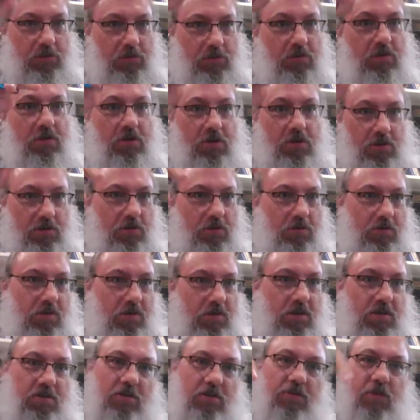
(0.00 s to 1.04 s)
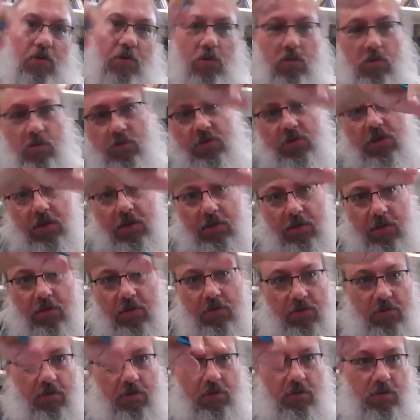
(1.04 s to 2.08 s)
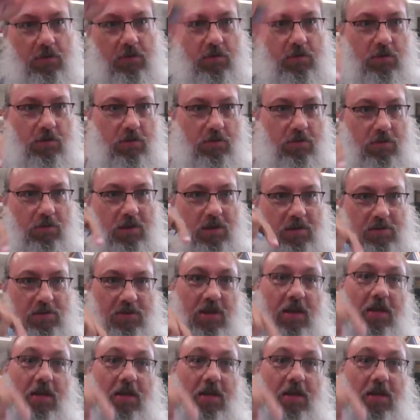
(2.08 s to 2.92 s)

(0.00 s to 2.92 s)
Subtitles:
you could do this. If you want to attack those two, you could do this.